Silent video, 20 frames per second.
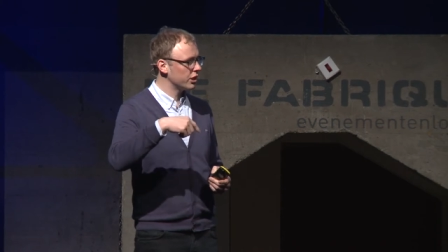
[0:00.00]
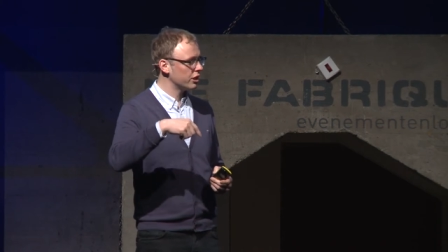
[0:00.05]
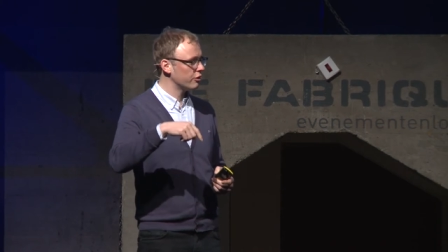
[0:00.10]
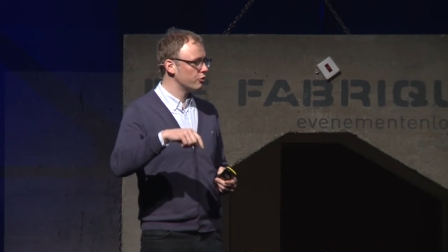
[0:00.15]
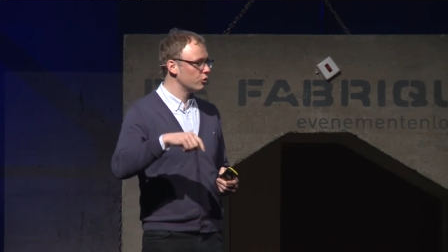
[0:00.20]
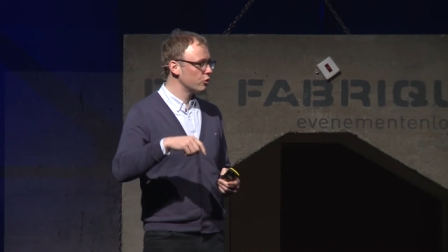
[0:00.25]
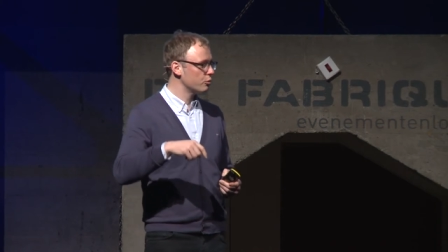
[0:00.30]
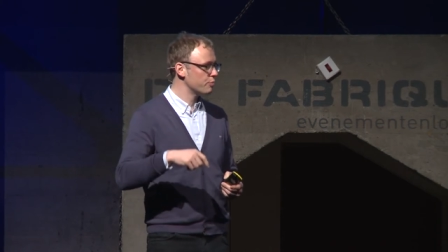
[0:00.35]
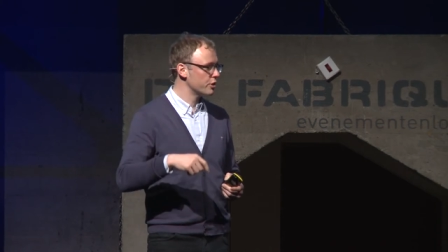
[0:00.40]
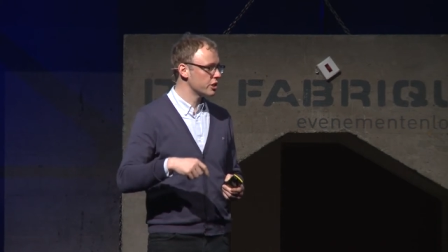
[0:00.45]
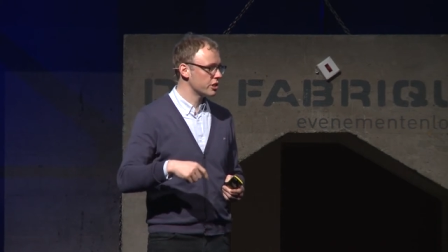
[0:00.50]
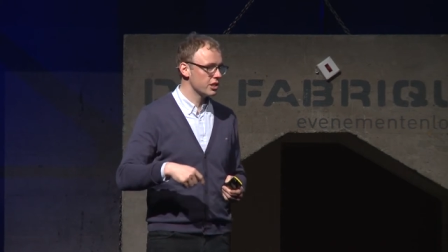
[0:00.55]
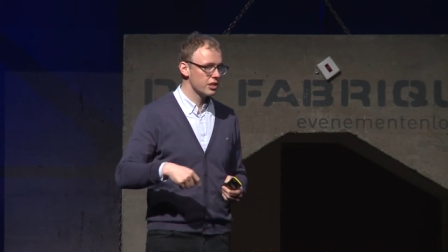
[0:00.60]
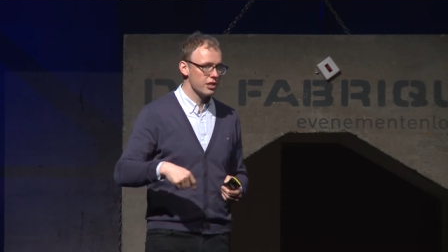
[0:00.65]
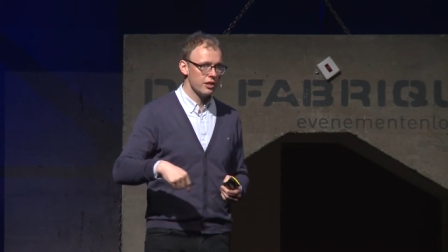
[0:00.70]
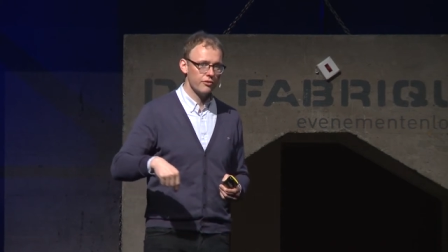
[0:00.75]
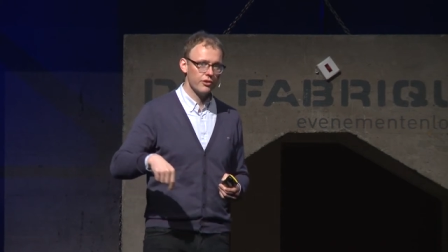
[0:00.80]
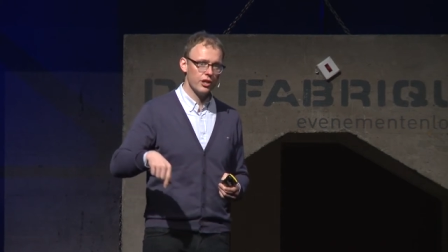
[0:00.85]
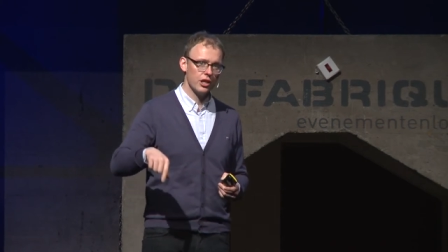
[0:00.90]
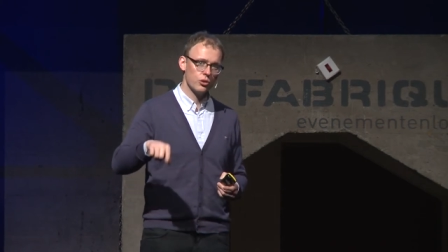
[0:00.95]
we are in the food
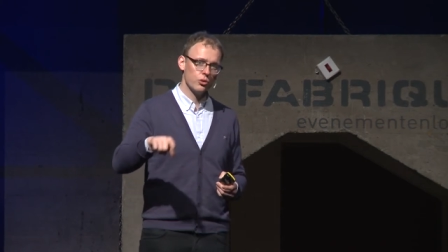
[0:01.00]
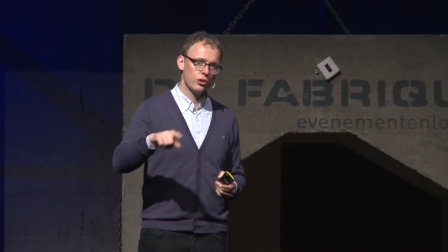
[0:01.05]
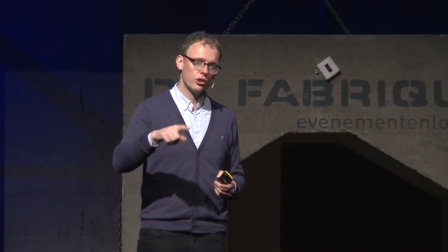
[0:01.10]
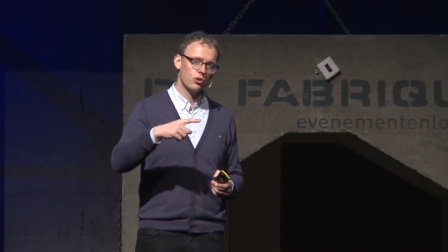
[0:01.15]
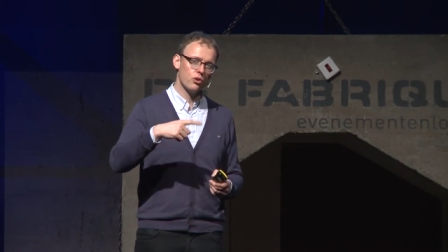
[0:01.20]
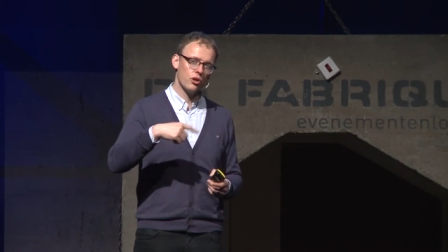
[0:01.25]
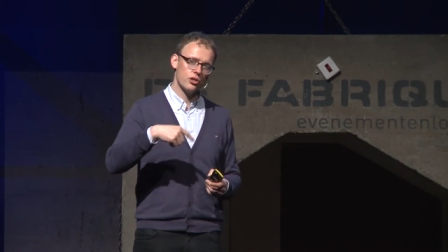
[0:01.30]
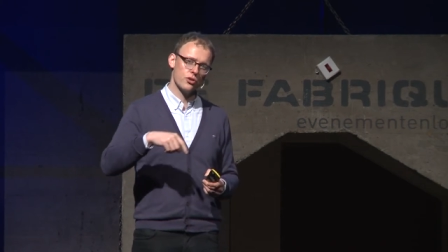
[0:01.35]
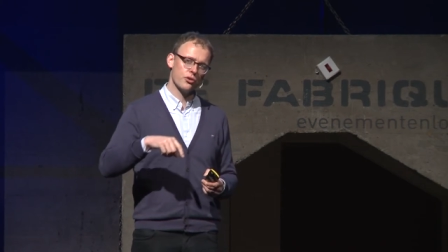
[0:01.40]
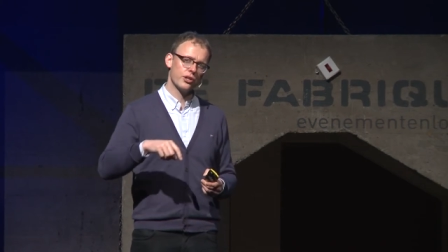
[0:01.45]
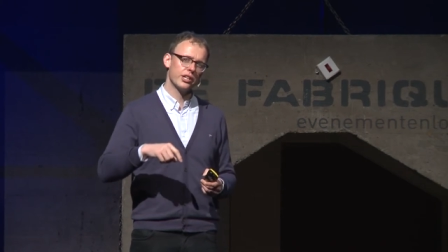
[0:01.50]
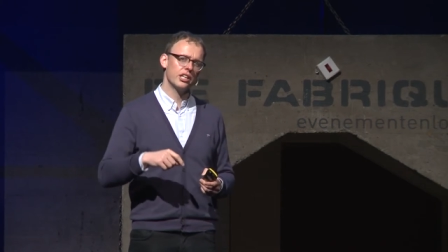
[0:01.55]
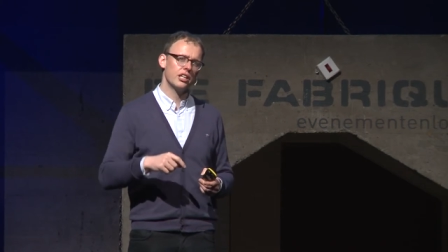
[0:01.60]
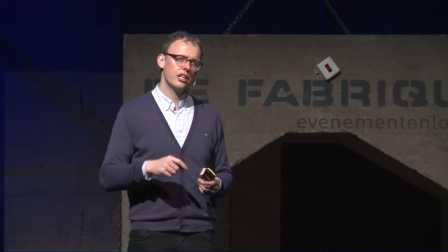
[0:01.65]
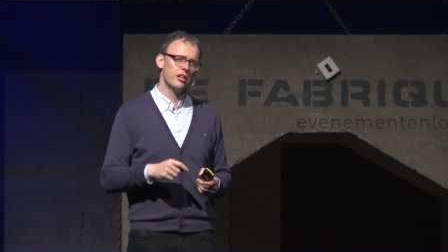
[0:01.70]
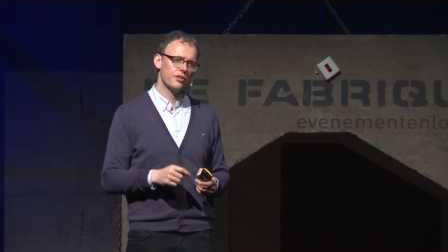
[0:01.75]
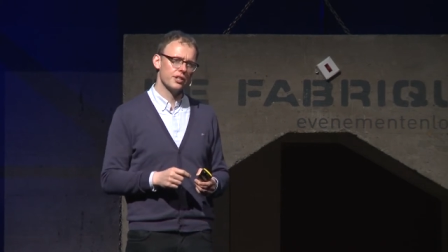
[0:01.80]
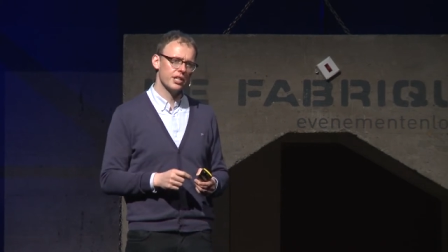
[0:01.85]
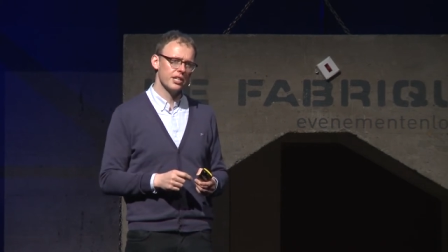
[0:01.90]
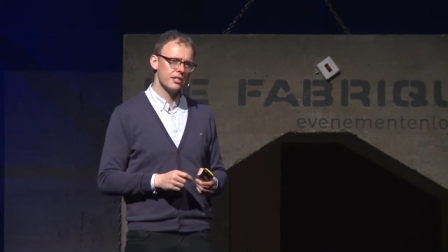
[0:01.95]
business and we are doing grocery
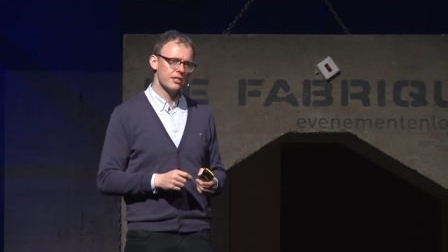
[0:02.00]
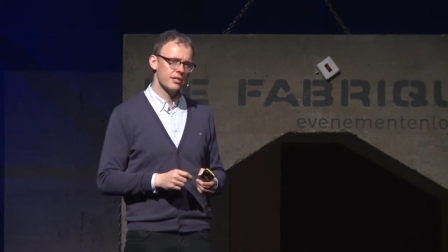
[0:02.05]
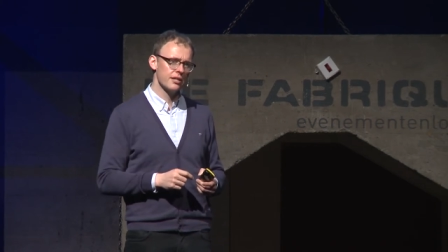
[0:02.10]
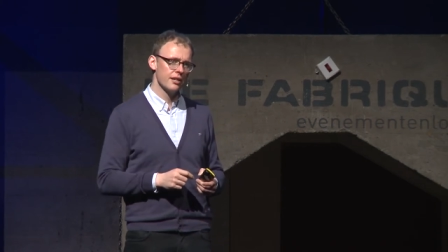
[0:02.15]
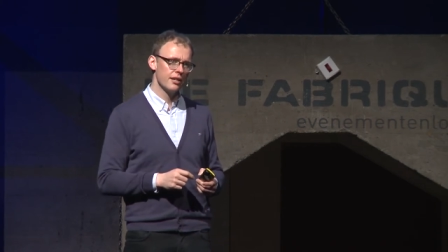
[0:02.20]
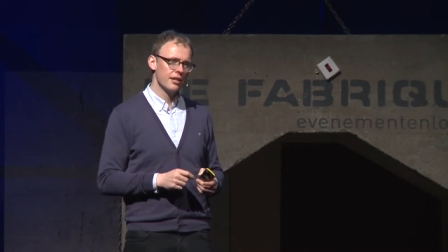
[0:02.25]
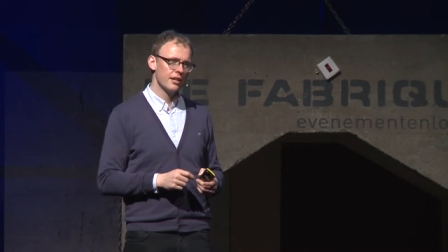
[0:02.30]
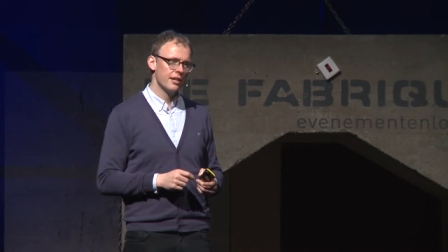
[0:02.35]
deliveries,